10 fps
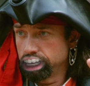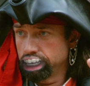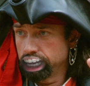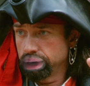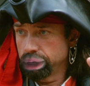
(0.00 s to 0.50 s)

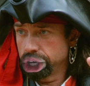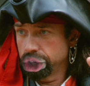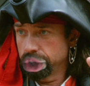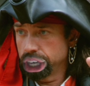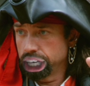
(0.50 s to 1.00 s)
And I'm a
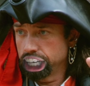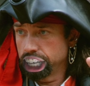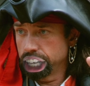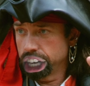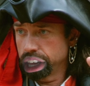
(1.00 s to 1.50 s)

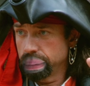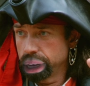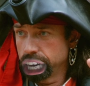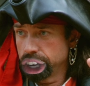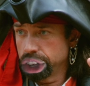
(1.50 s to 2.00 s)
greedy
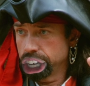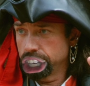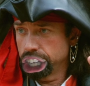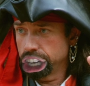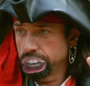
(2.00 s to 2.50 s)

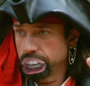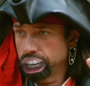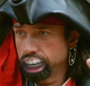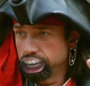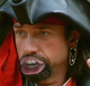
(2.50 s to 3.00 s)
pirate
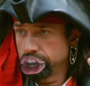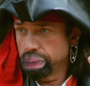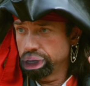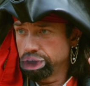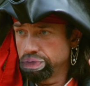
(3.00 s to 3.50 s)
and I'll
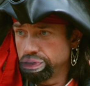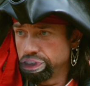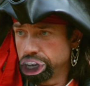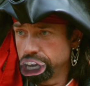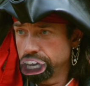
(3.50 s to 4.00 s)
be
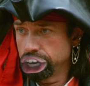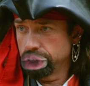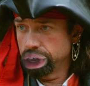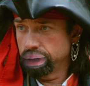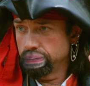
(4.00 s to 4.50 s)
flying
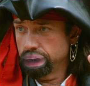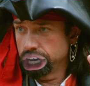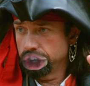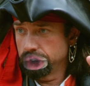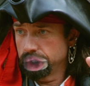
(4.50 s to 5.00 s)
right by
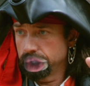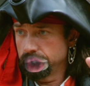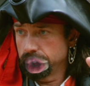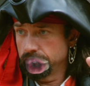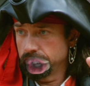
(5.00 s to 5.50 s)
those
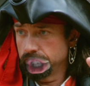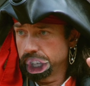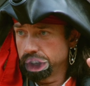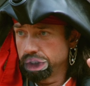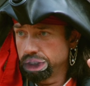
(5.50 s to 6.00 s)
trawlers
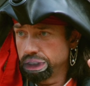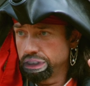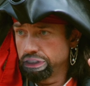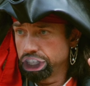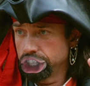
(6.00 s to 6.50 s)
and those
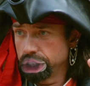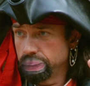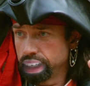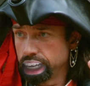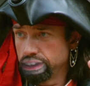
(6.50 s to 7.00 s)

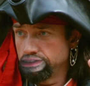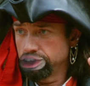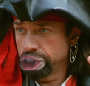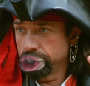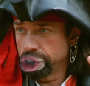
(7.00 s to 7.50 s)
fishermen at
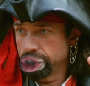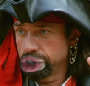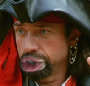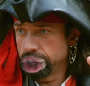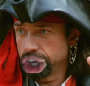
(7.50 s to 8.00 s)
full
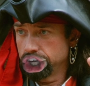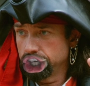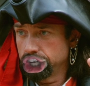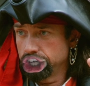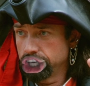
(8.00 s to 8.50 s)

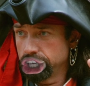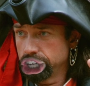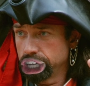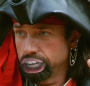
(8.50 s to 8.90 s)
throttle